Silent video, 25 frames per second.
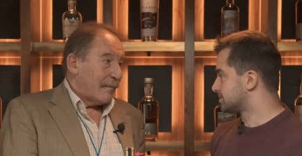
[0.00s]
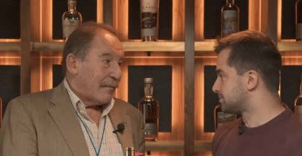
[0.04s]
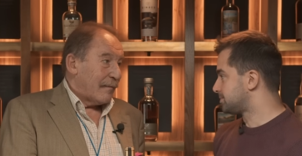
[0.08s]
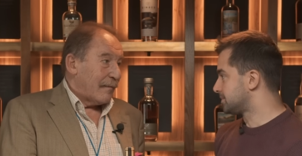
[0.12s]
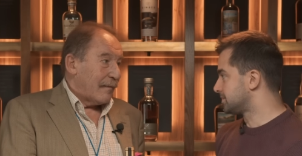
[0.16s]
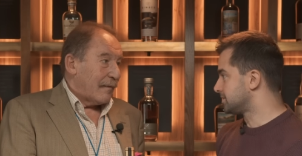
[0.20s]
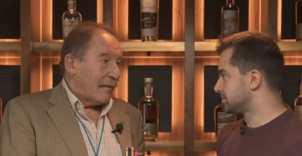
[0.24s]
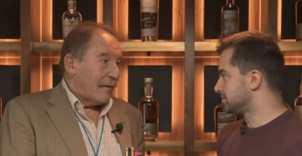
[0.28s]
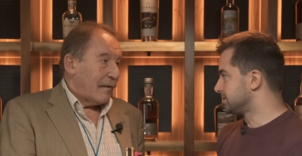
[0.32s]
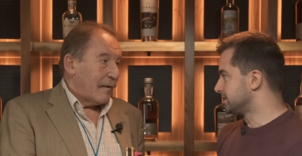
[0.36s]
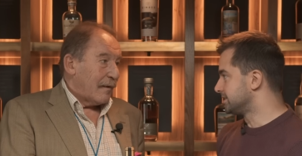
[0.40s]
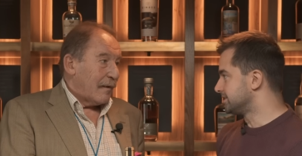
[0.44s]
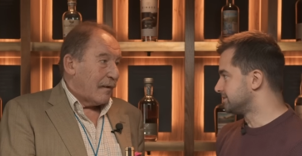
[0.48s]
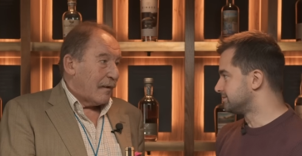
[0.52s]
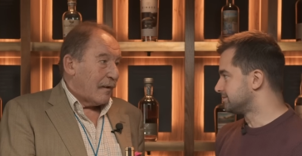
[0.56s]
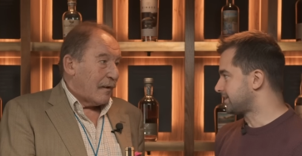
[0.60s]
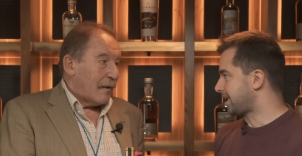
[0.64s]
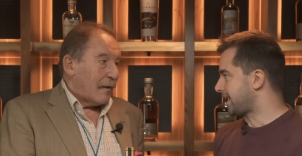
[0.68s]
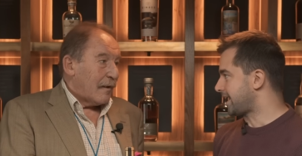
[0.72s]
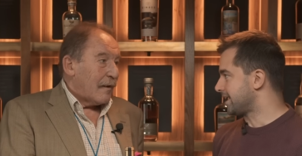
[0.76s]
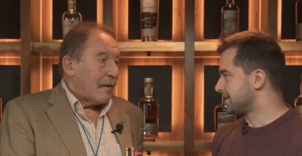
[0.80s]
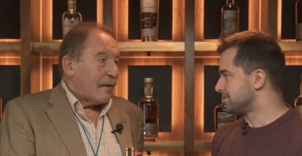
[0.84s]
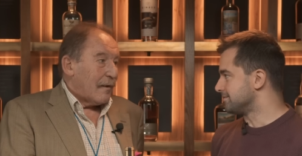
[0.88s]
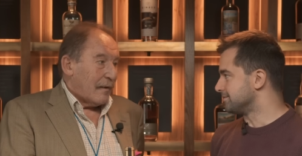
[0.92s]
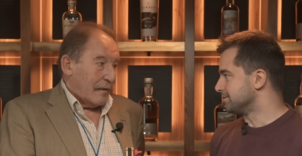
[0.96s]
Speaker 1: by only a
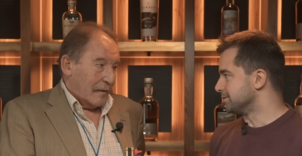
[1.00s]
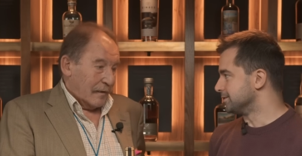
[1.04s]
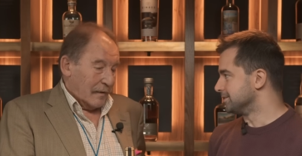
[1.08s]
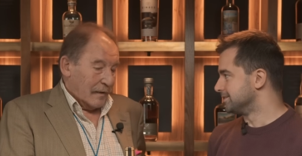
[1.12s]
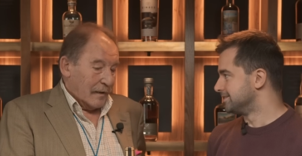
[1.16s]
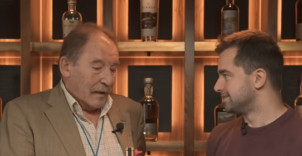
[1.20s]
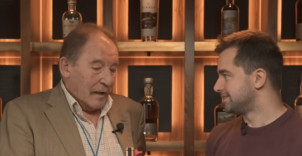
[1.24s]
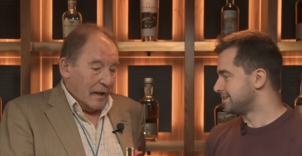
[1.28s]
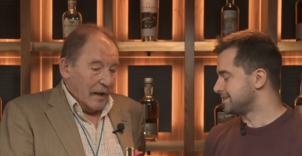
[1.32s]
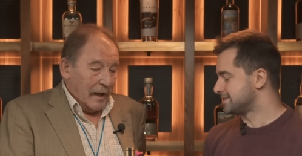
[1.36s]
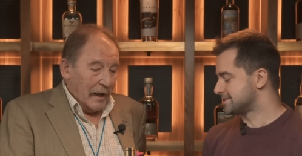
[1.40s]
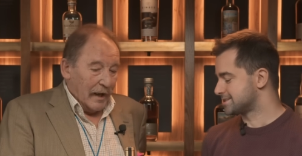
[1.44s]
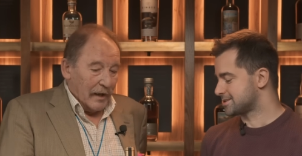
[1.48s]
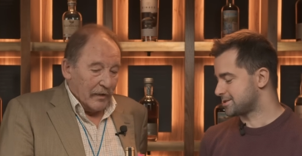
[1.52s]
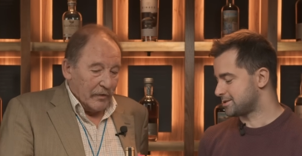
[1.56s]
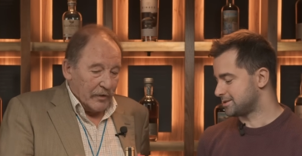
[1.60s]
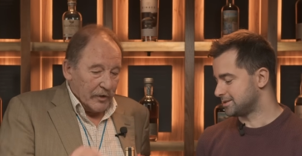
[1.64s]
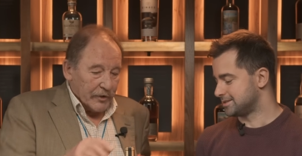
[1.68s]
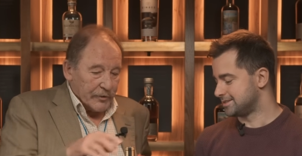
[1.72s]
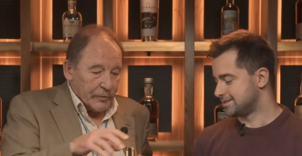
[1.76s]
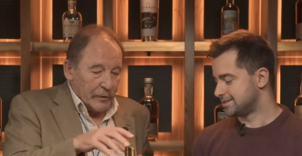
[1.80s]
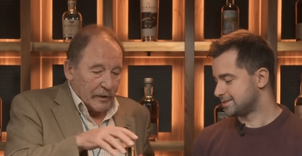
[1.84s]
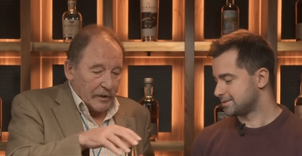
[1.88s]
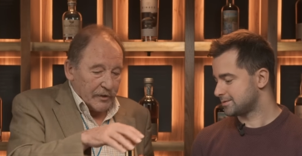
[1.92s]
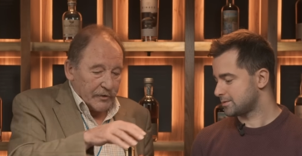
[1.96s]
handful in Scotland. And
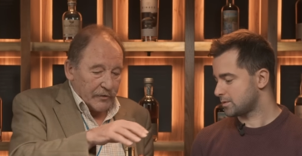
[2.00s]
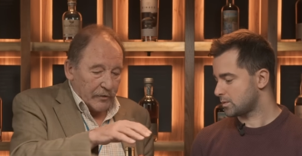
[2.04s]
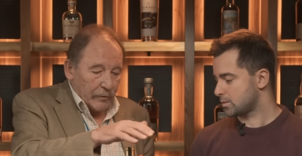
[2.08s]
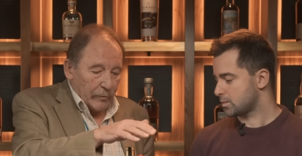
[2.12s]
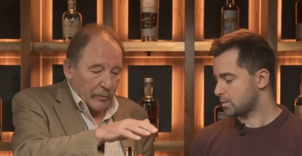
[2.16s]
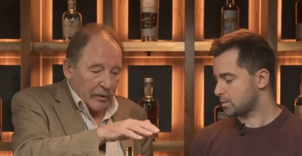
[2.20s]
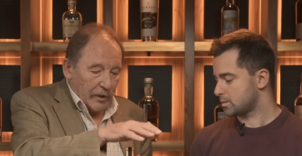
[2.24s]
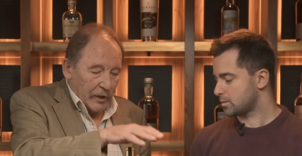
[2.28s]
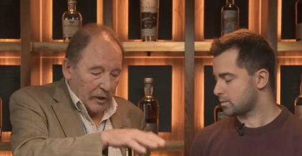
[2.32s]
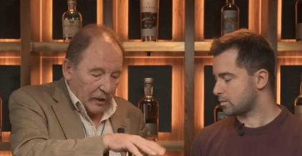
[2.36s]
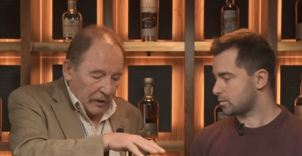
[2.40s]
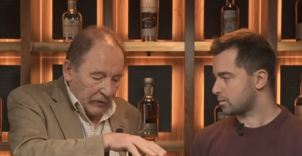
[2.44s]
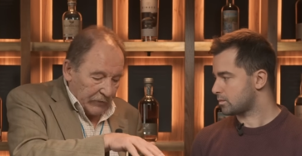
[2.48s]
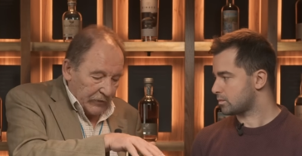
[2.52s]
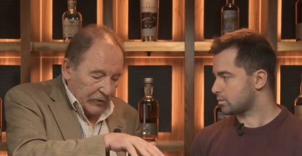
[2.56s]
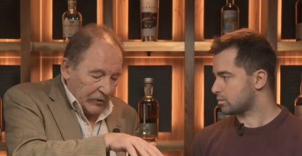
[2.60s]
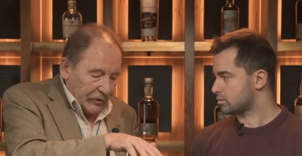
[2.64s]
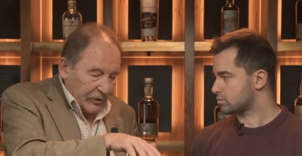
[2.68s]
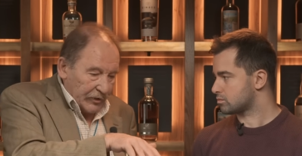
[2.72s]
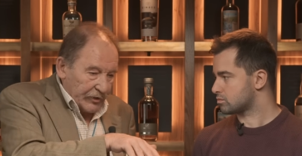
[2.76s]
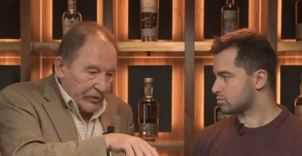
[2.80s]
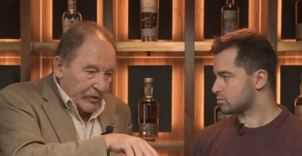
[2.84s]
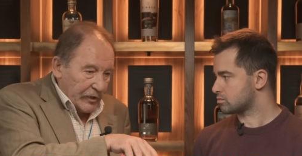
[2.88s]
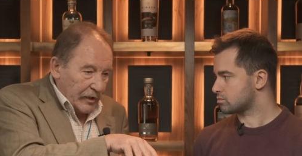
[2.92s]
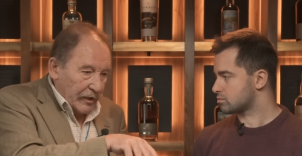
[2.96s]
this one is from Girvan
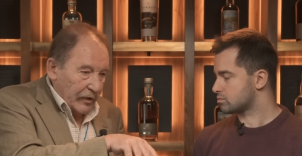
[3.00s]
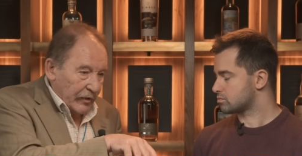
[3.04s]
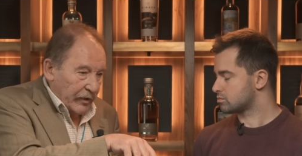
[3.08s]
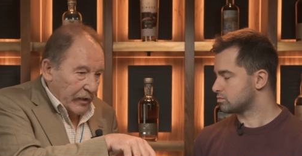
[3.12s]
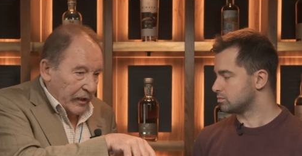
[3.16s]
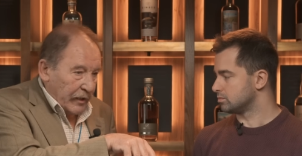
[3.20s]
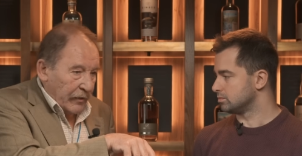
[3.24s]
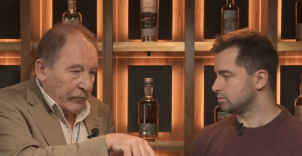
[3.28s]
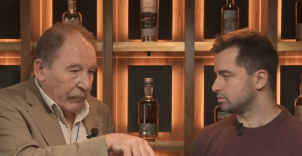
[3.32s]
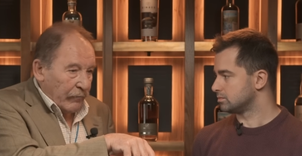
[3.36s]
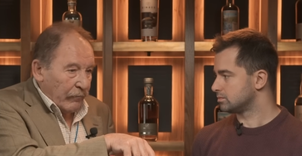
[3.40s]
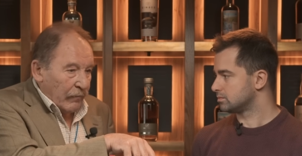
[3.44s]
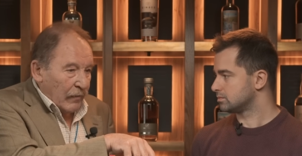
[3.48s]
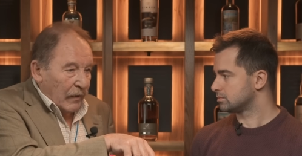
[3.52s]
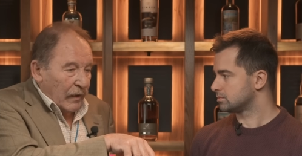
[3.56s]
Distillery. Mm.